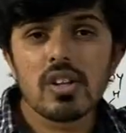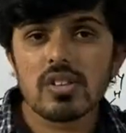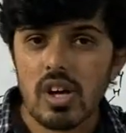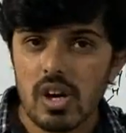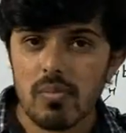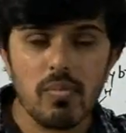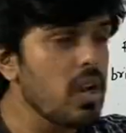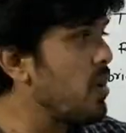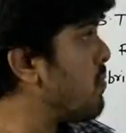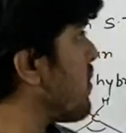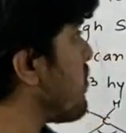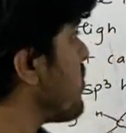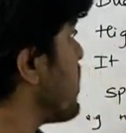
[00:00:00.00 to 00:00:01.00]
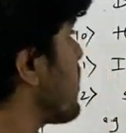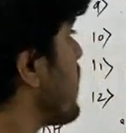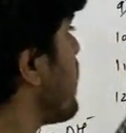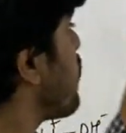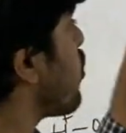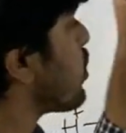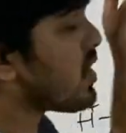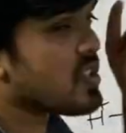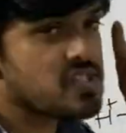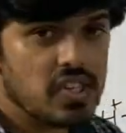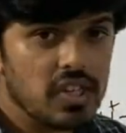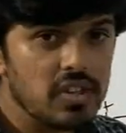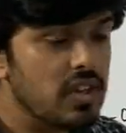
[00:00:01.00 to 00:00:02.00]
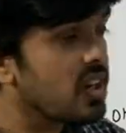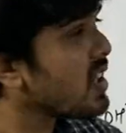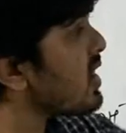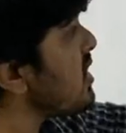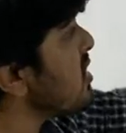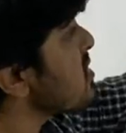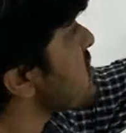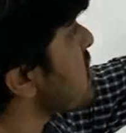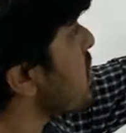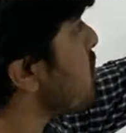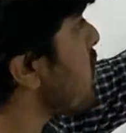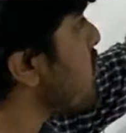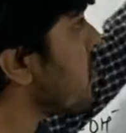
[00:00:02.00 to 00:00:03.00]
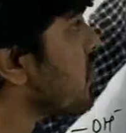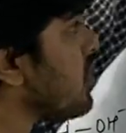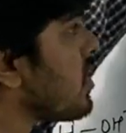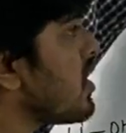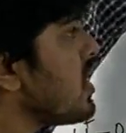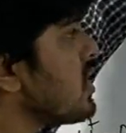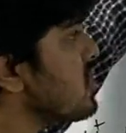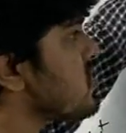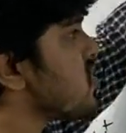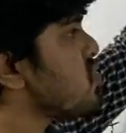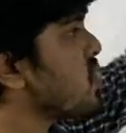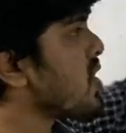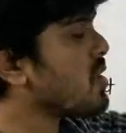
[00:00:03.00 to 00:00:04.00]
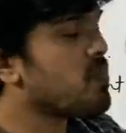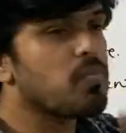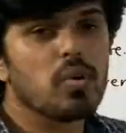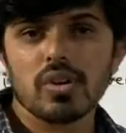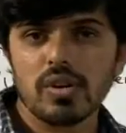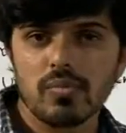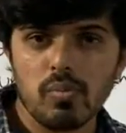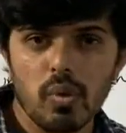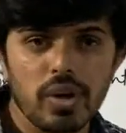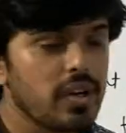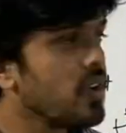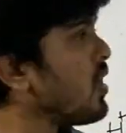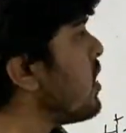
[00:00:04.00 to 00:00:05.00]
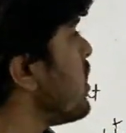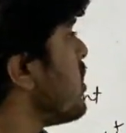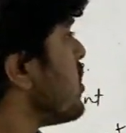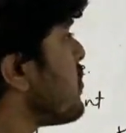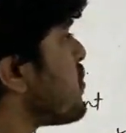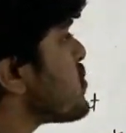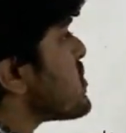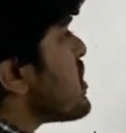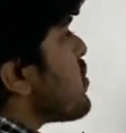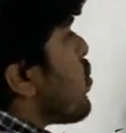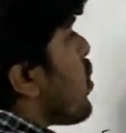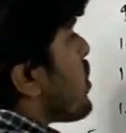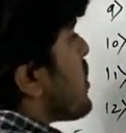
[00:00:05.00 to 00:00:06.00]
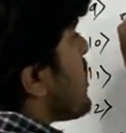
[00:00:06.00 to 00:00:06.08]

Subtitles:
thermal buffer. Water is inert and it is thermal buffer. This is very important point. If you see, water